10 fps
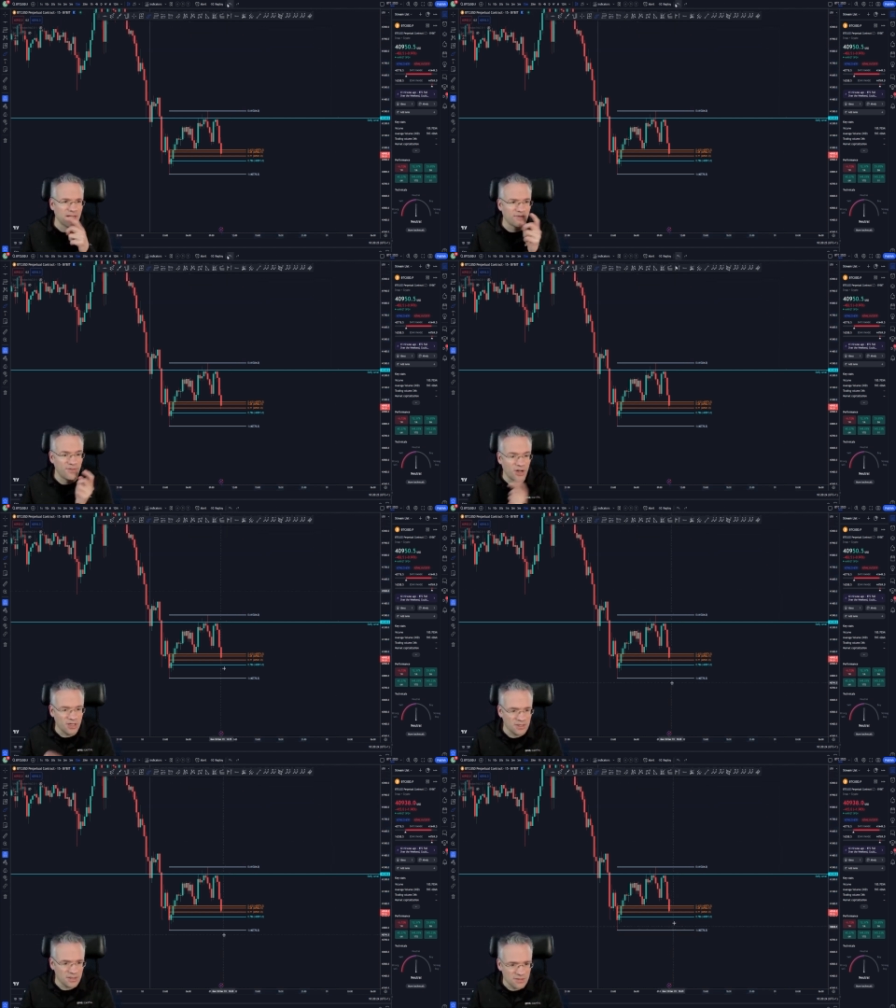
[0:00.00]
If
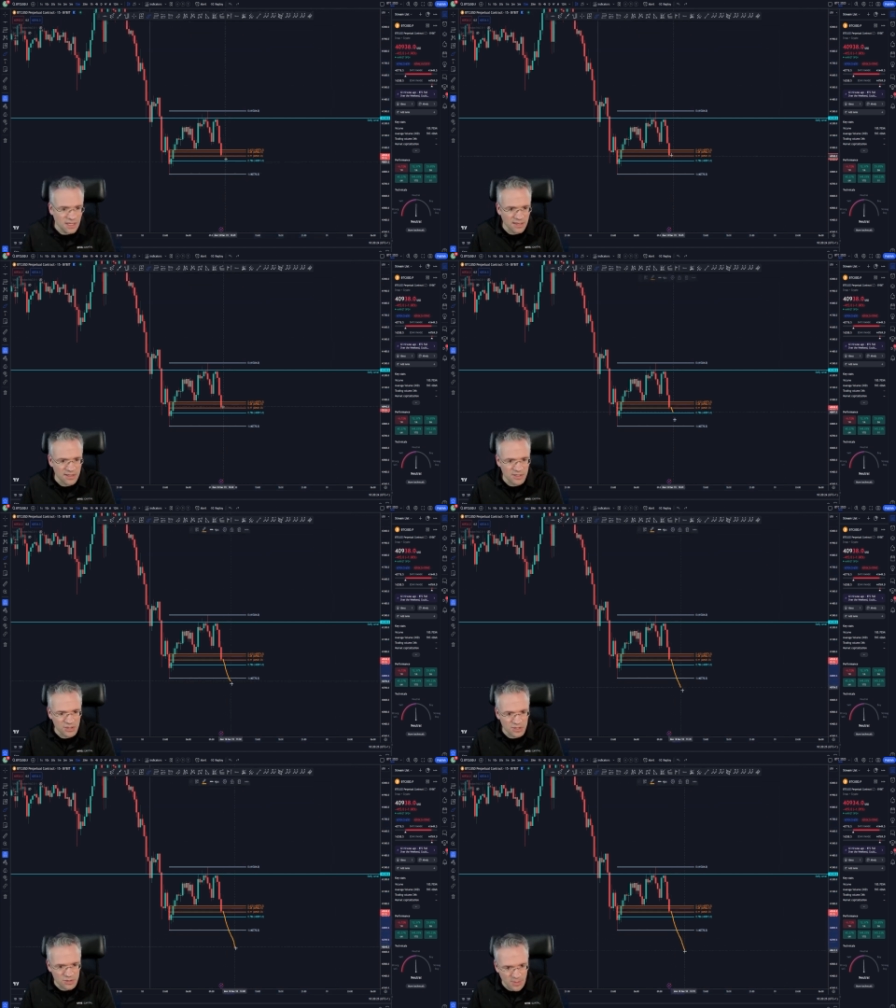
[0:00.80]
not, and this
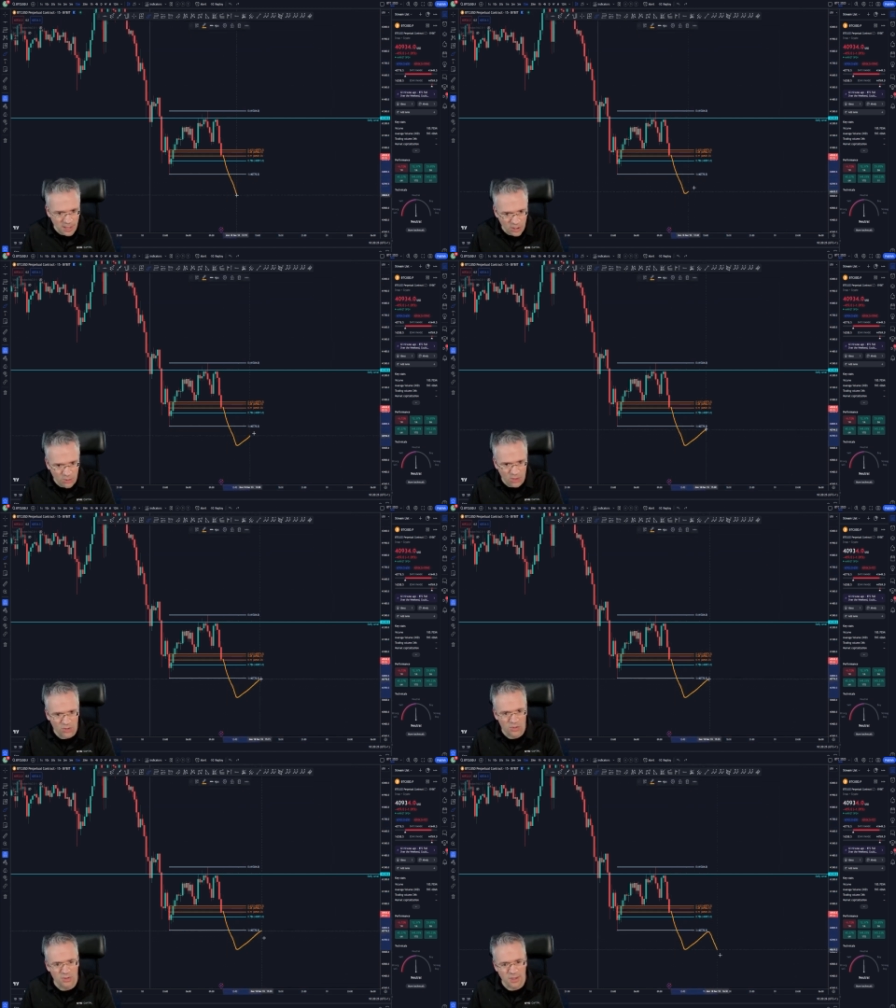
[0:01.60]
continues to make lower
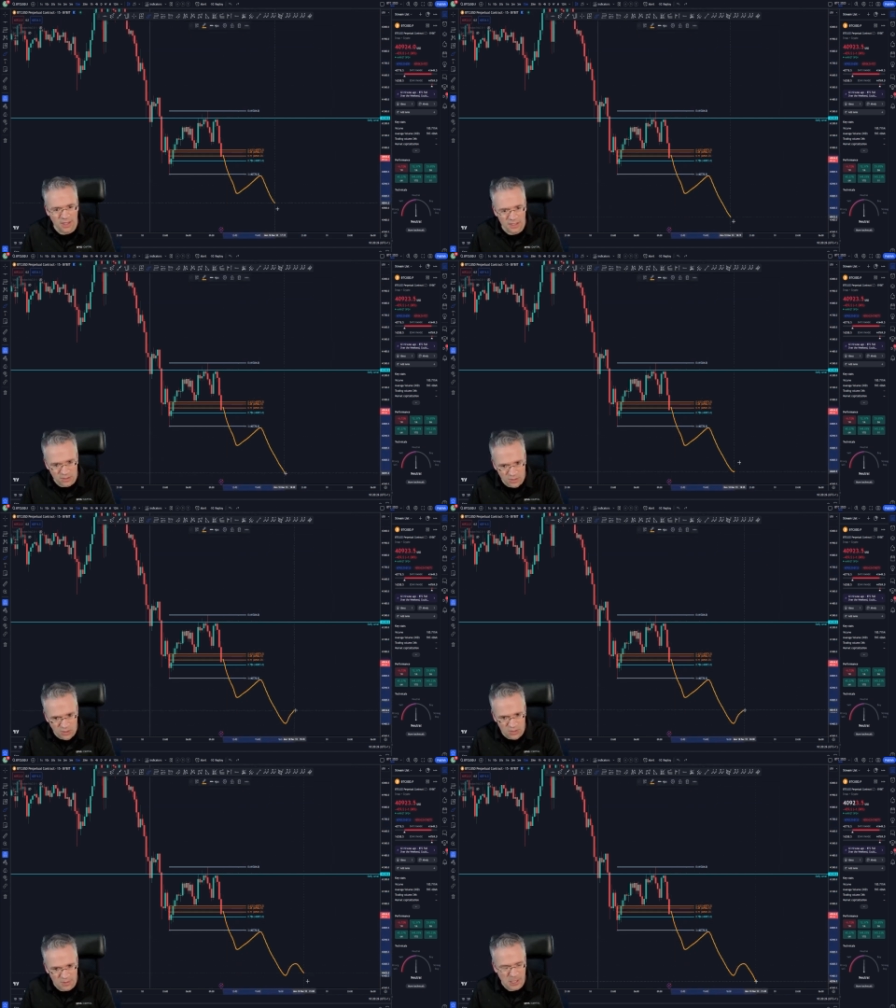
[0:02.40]
lows, or highs, lower
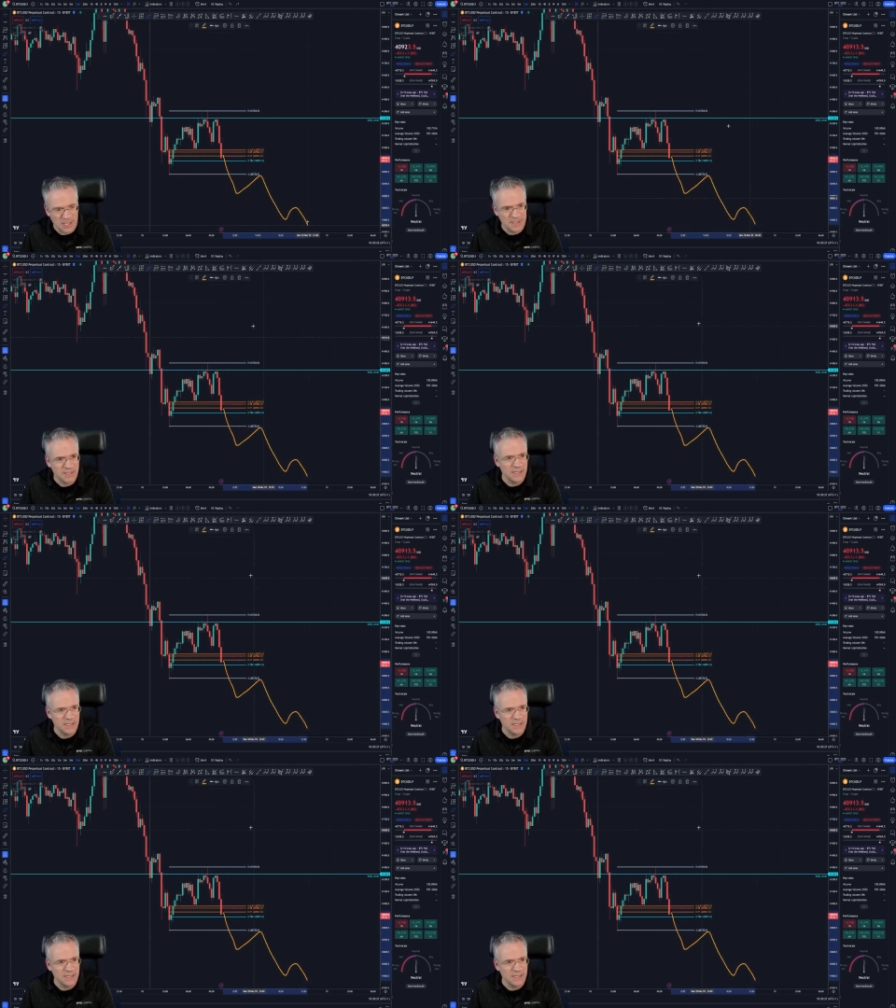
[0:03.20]
lows, lower highs,